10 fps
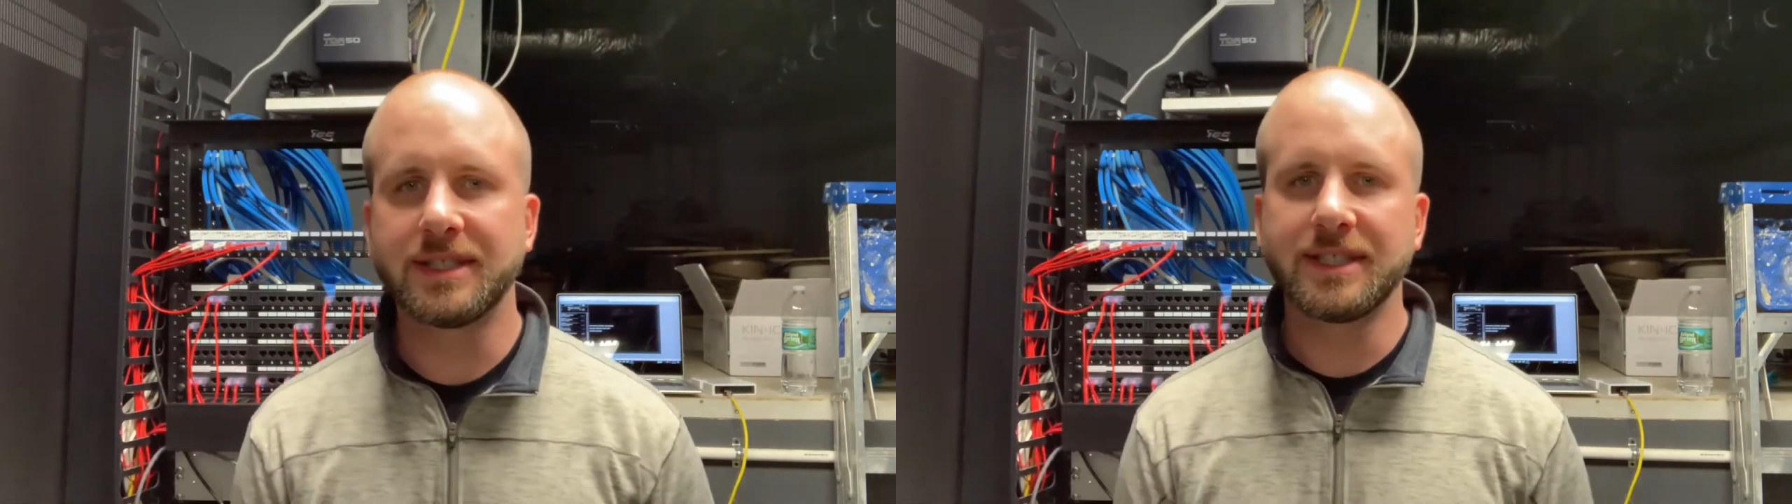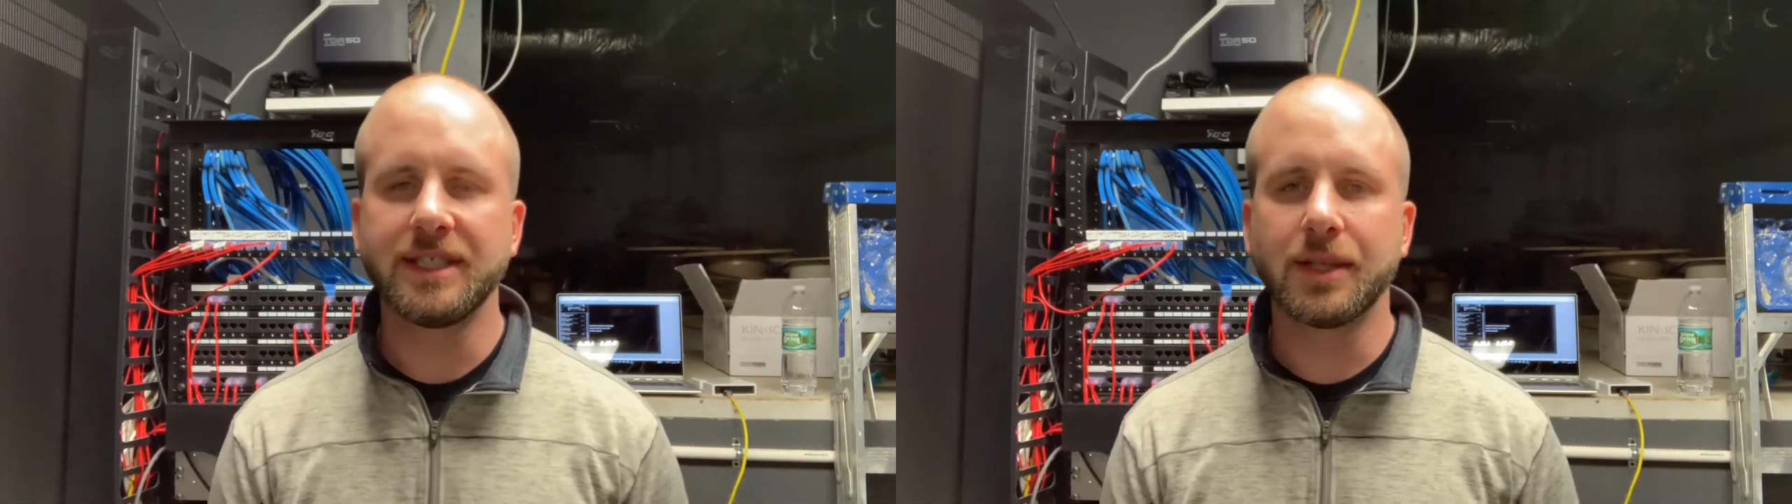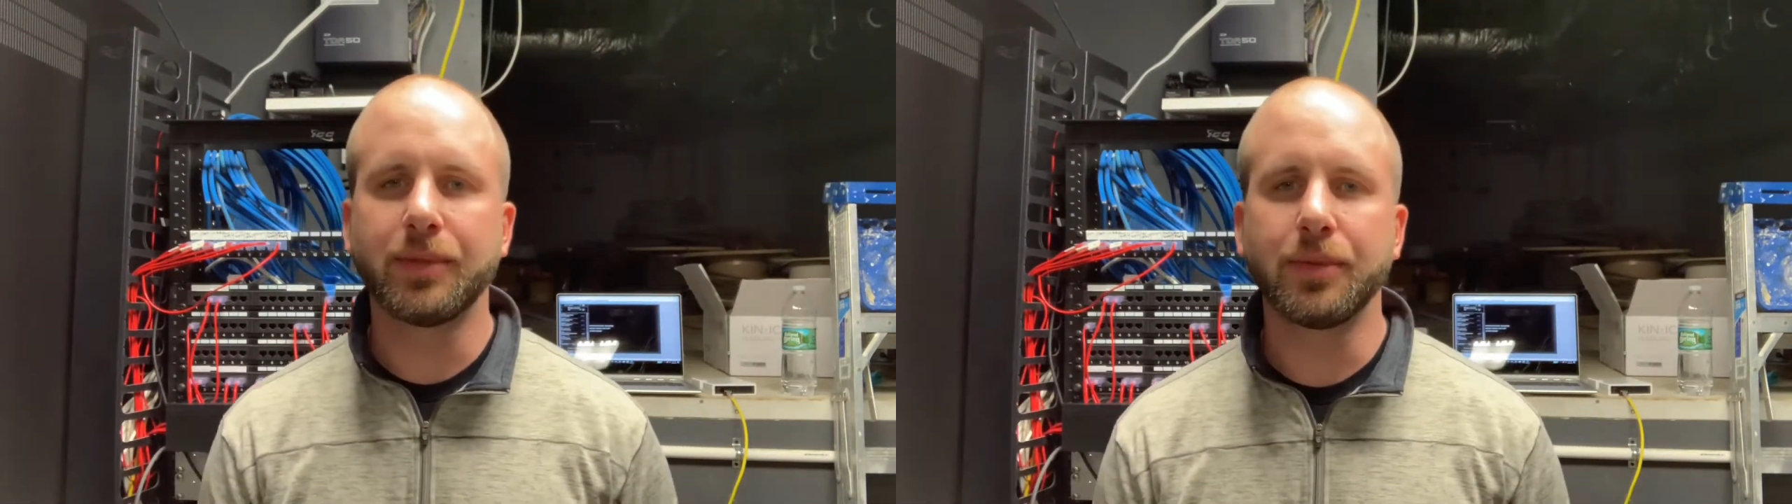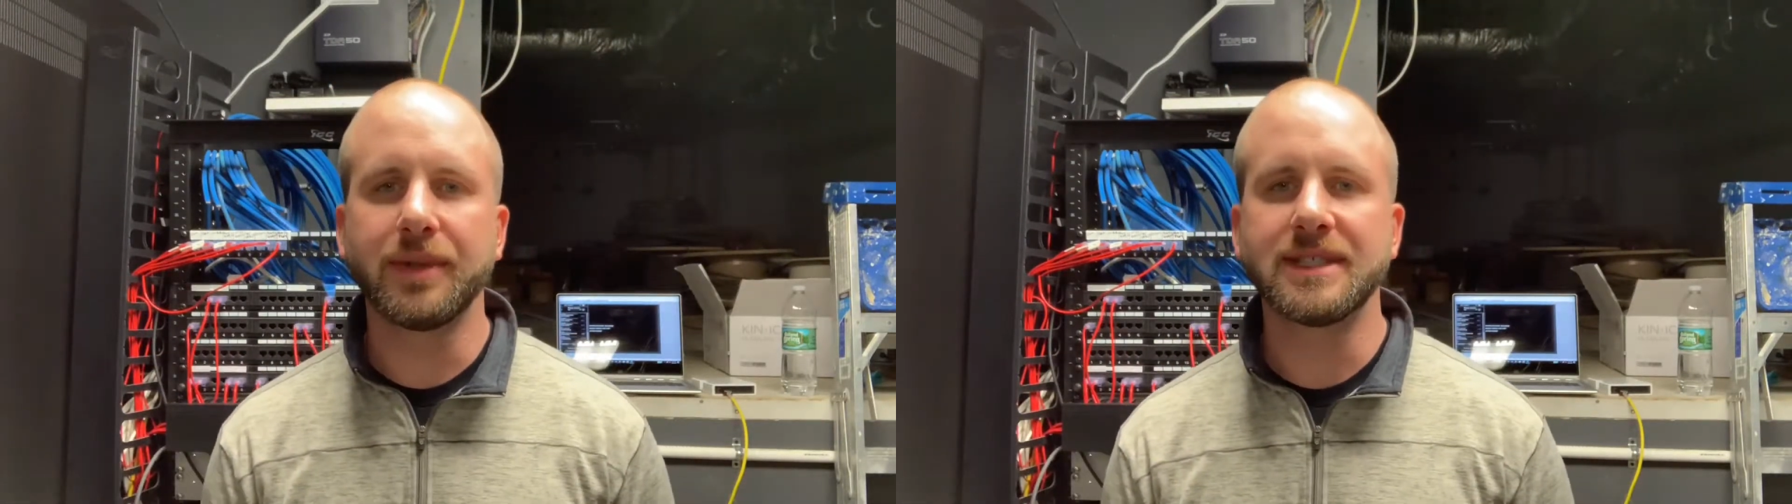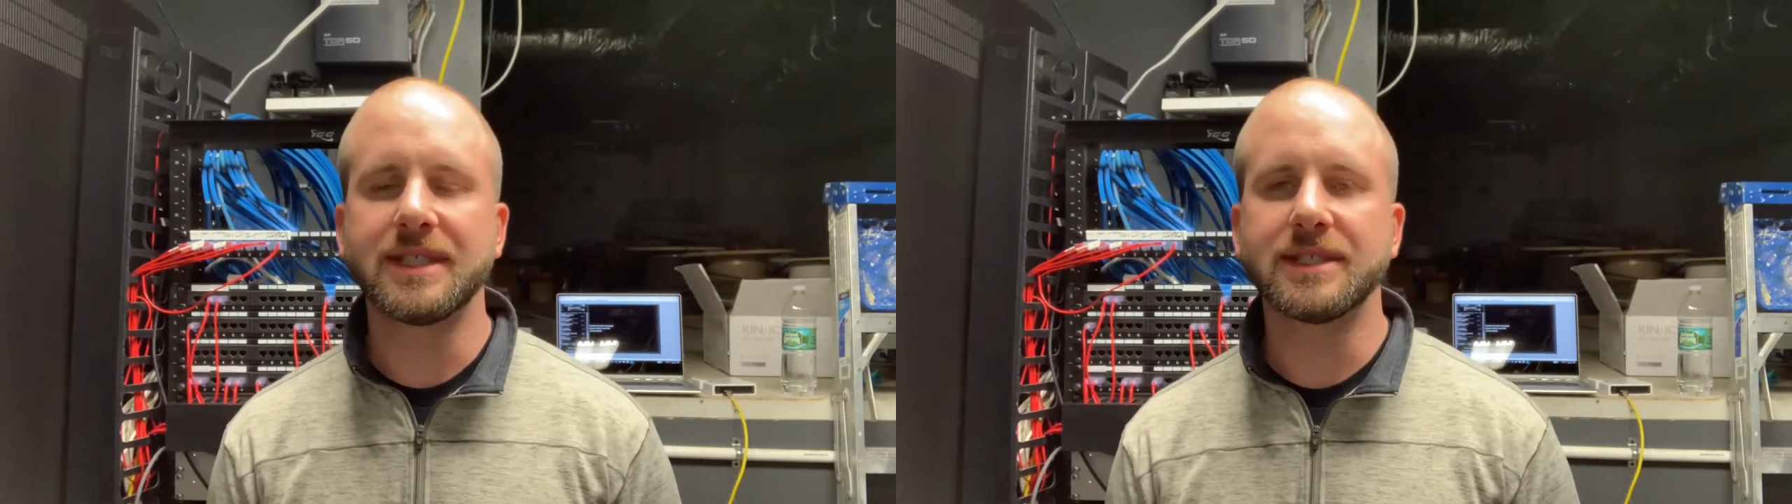
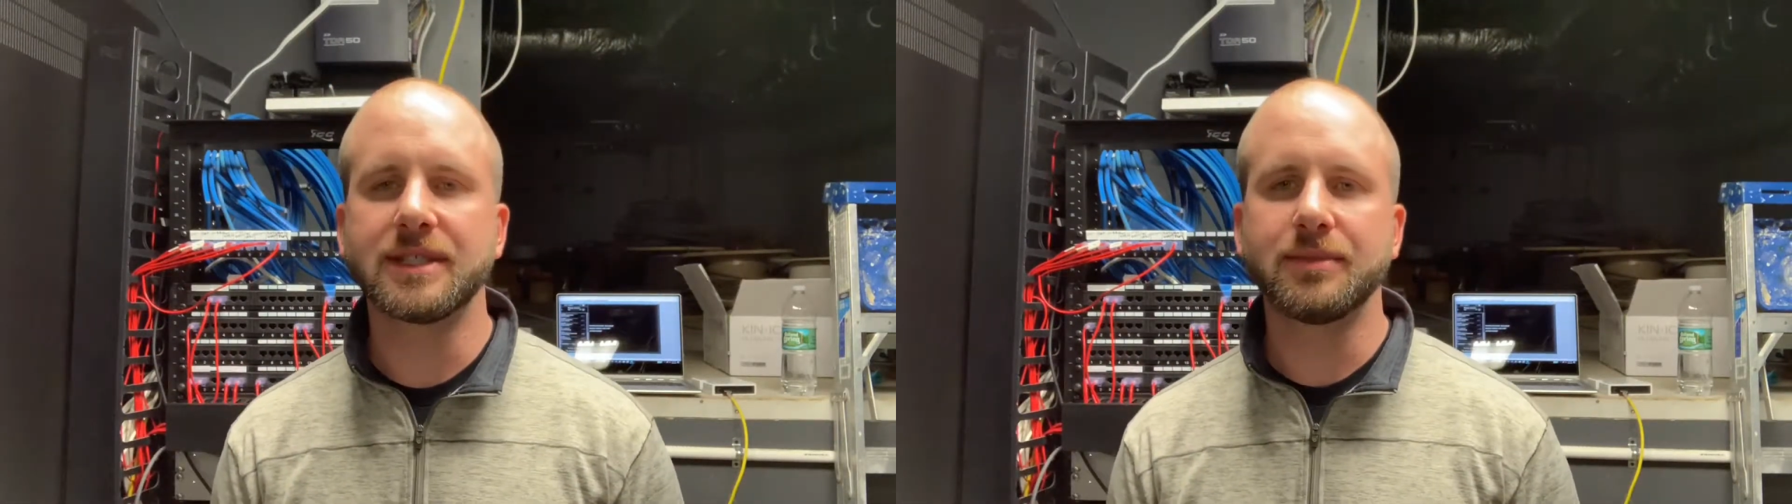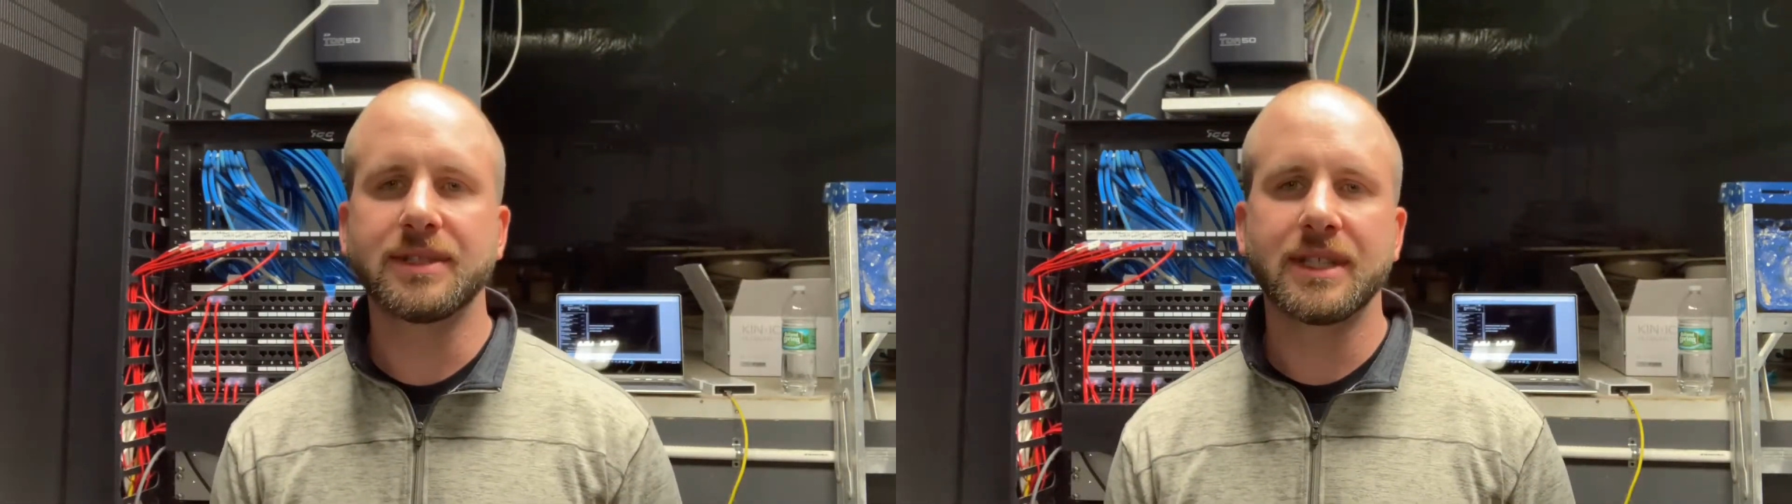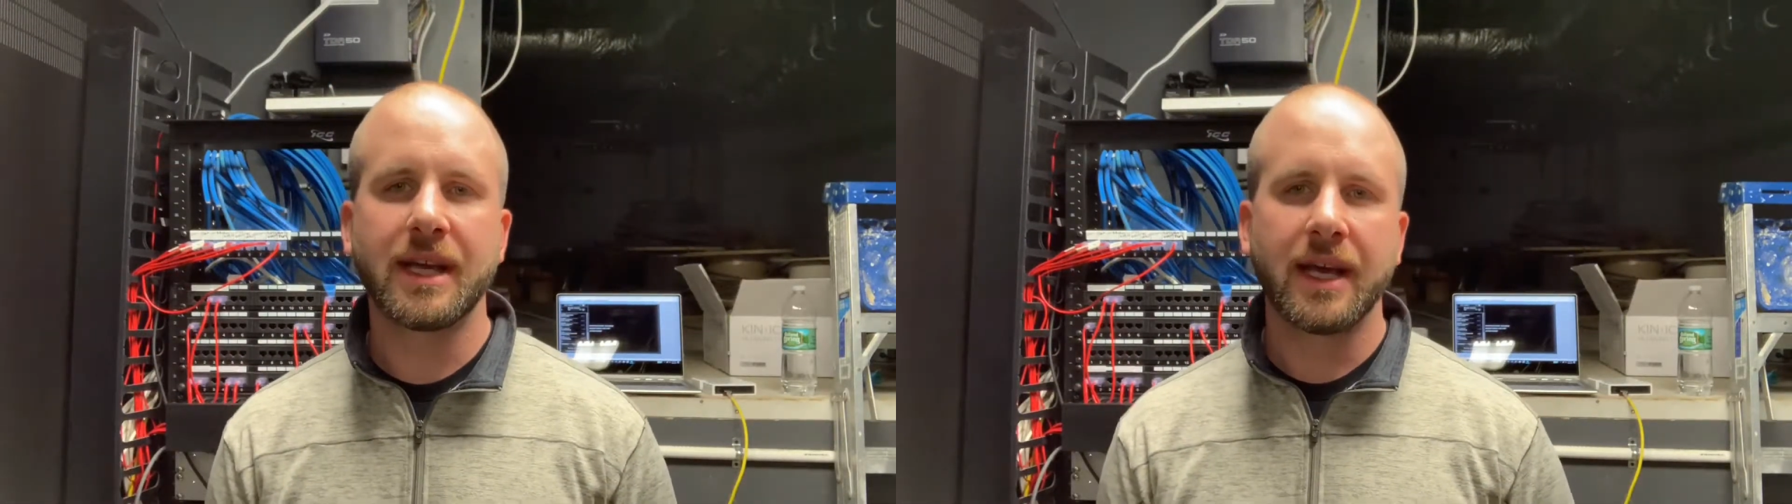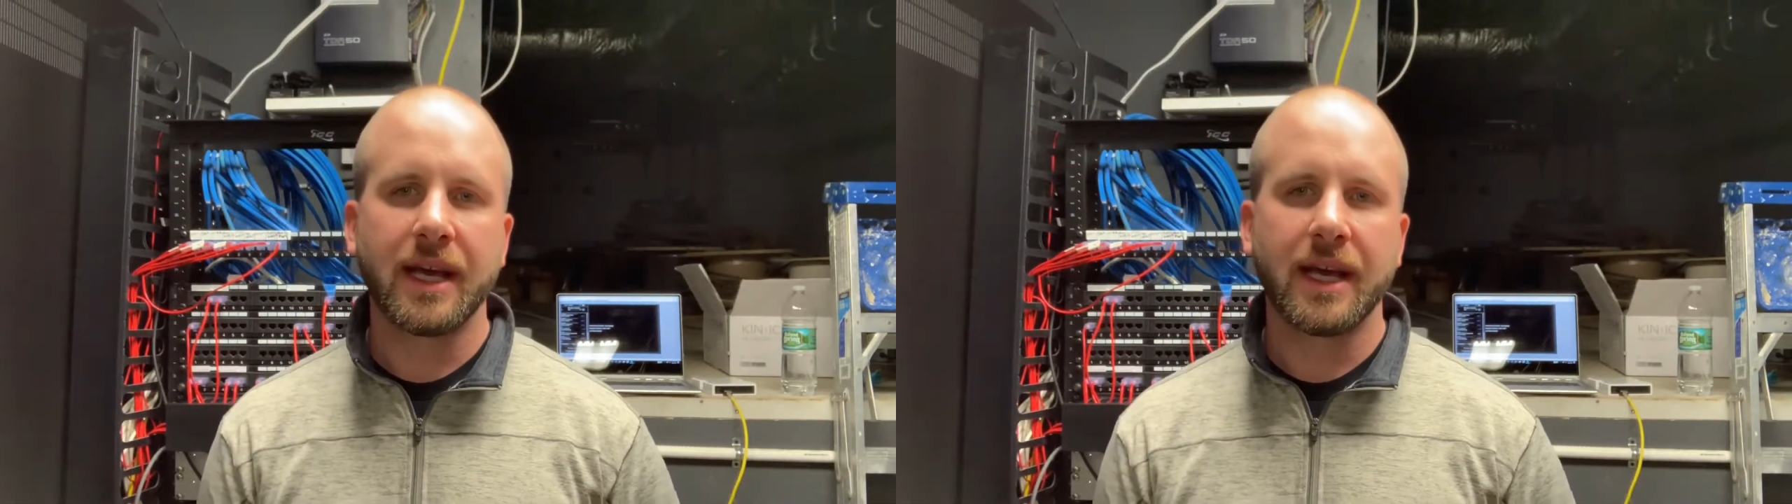CWB Systems